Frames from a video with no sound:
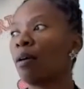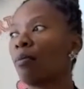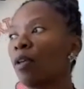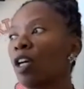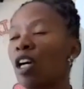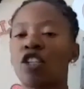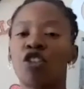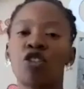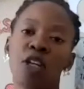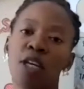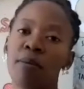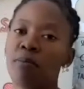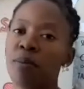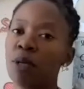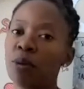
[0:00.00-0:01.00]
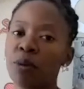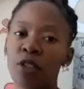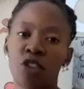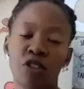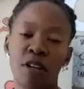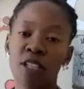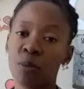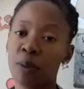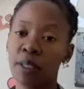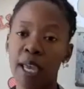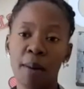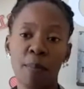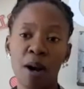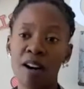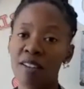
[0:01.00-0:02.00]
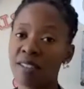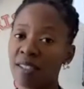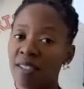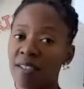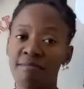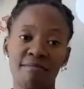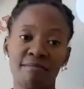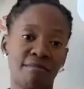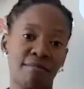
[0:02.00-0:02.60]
because you didn't build the trust with that person,